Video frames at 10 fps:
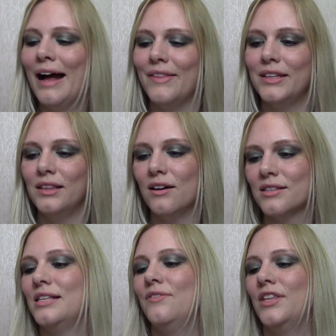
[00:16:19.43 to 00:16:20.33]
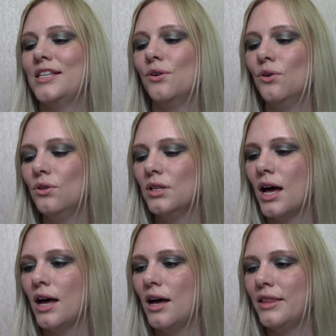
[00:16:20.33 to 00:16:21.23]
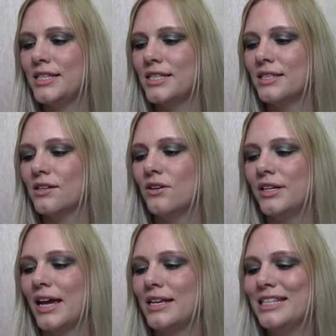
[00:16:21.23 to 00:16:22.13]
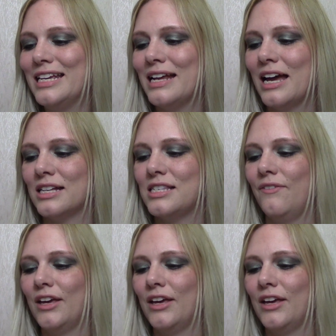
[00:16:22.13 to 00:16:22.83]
And then lastly for this haul, this is the Garnier Skin Active